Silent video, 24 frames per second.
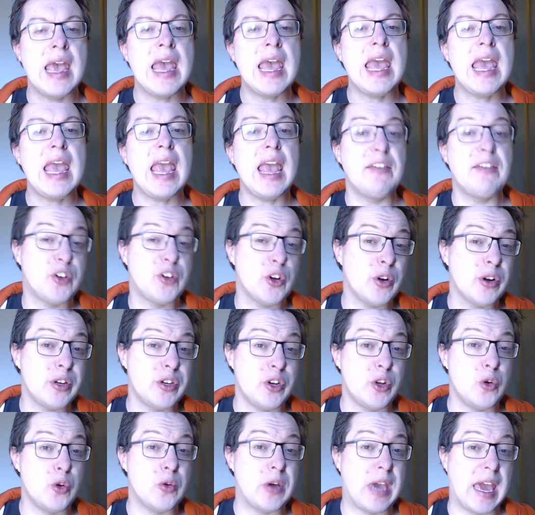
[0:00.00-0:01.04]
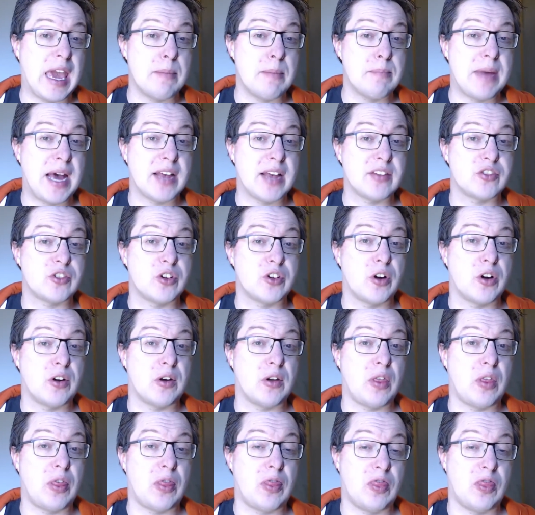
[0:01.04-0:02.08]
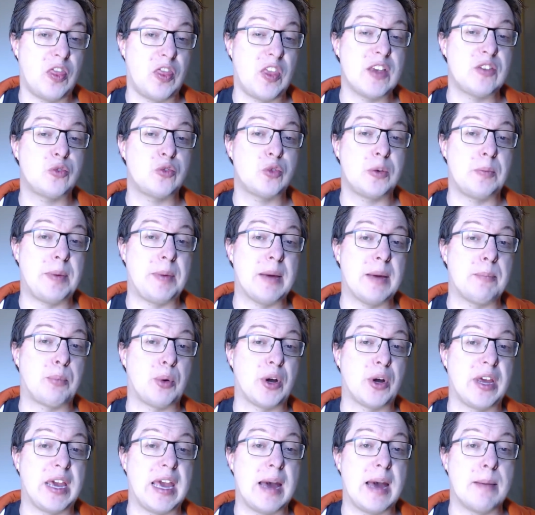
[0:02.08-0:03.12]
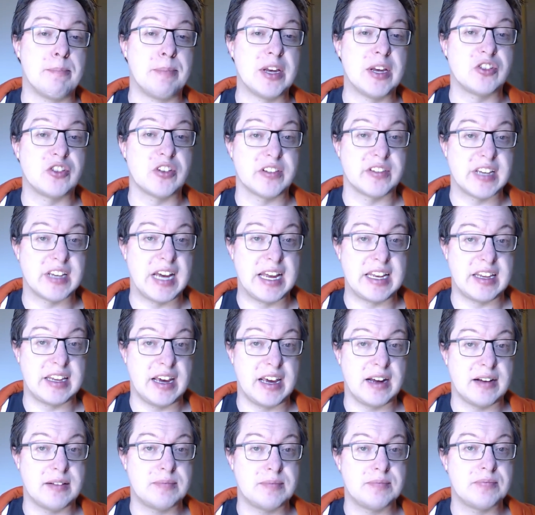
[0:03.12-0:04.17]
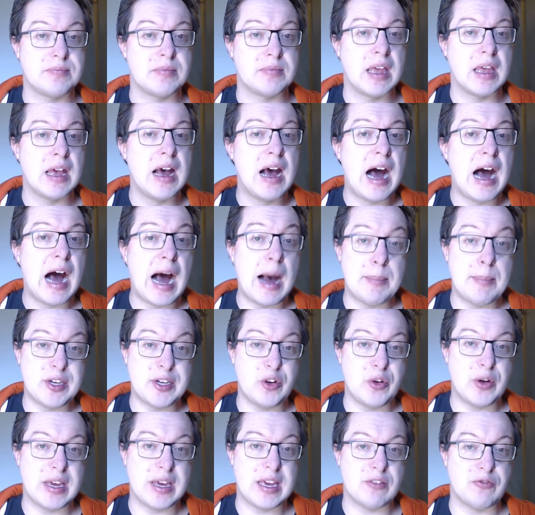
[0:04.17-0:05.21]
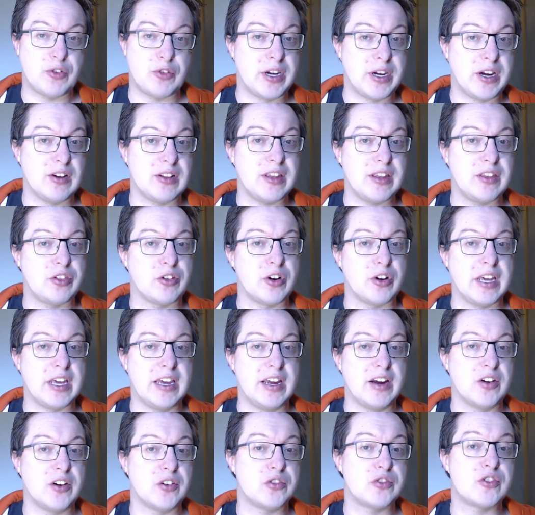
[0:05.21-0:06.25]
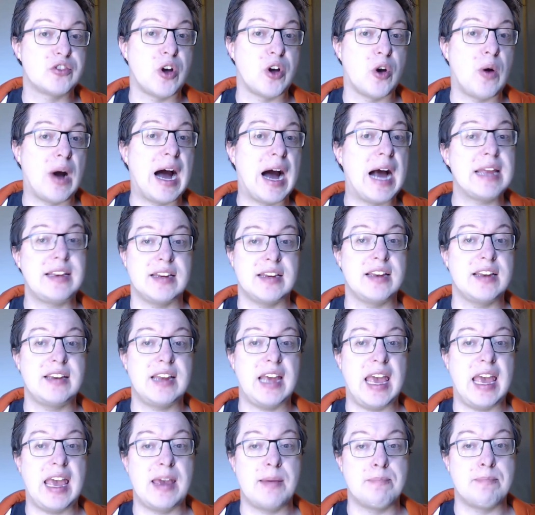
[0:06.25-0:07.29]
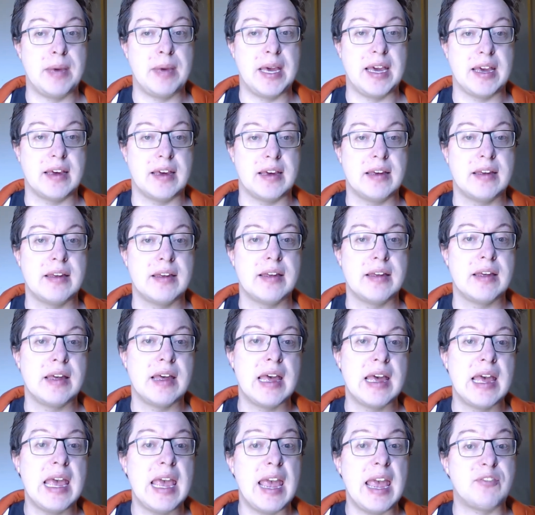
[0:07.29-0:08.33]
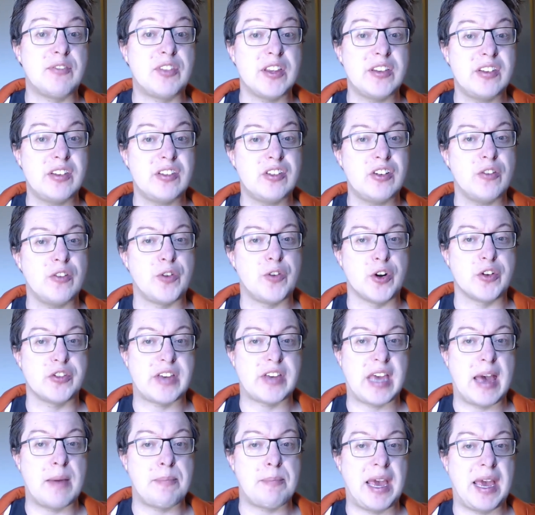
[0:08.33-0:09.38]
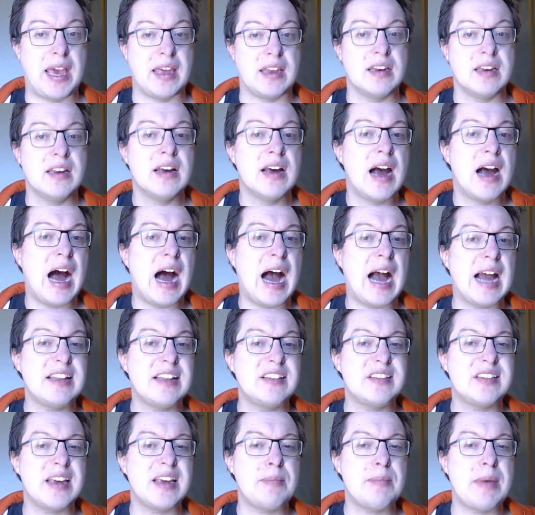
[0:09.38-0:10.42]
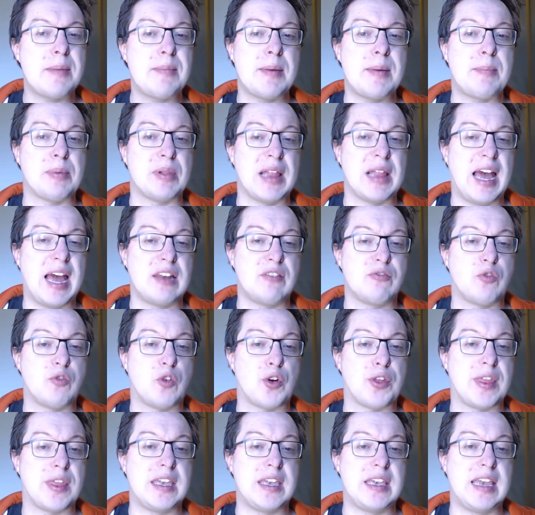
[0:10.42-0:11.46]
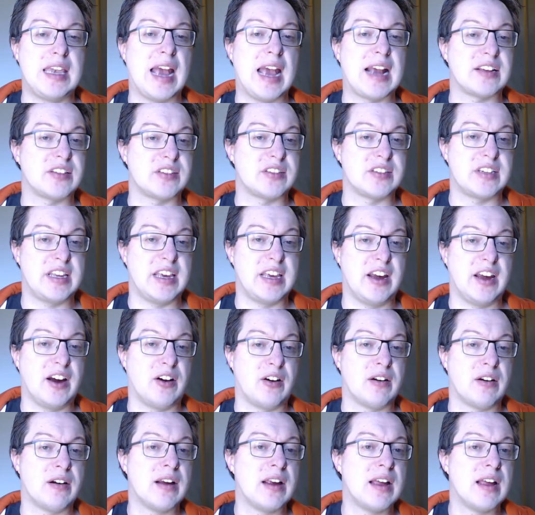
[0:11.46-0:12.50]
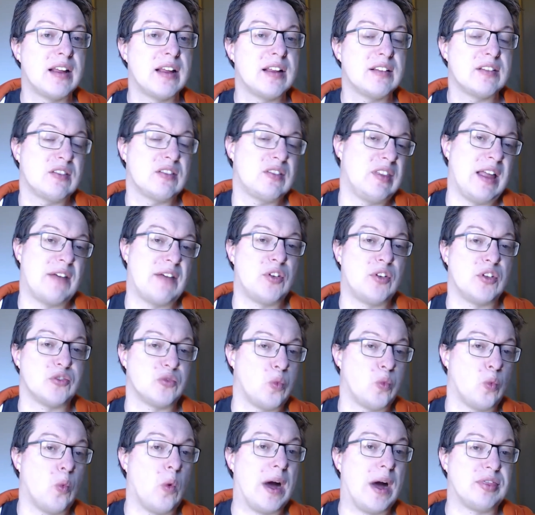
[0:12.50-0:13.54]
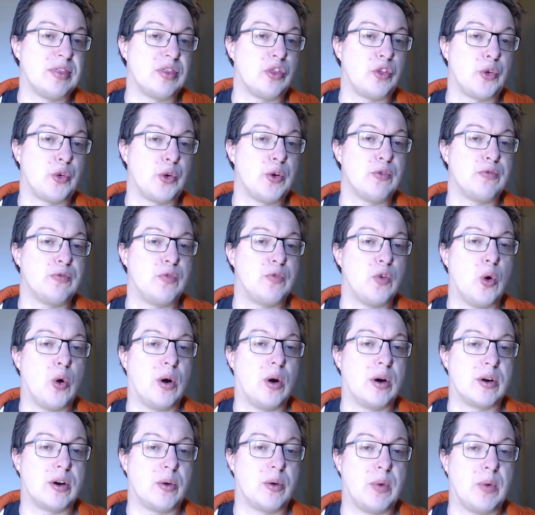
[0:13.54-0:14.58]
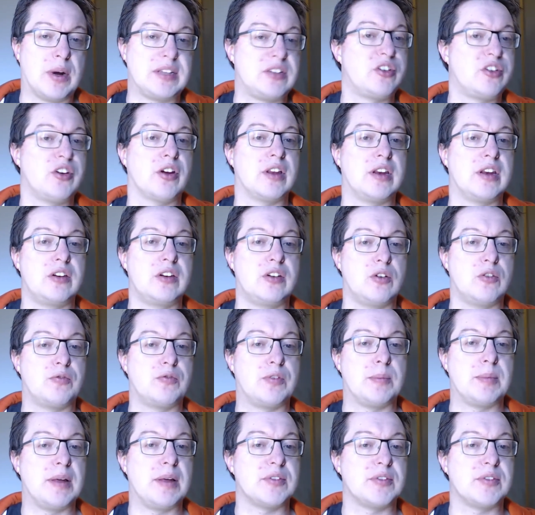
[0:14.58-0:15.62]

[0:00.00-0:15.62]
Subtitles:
If you're a new game master, this would be a pretty ambitious idea. I've been doing it for nearly 30 years, so I tend to aim big. If this is your first campaign, I'd say maybe plan for the next tier, levels 1 through 4, or what you're going to do from levels